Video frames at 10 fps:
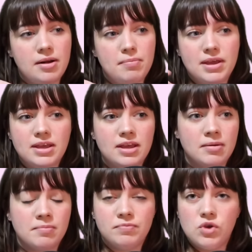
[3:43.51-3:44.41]
making
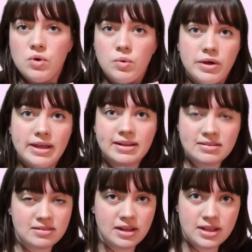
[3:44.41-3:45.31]
him do
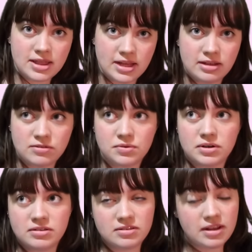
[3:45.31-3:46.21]
insane things for
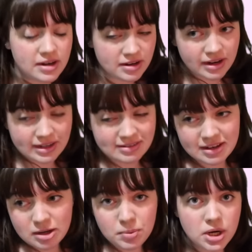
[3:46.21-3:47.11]

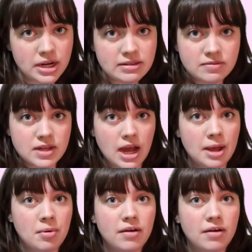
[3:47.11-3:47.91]
extended periods of time,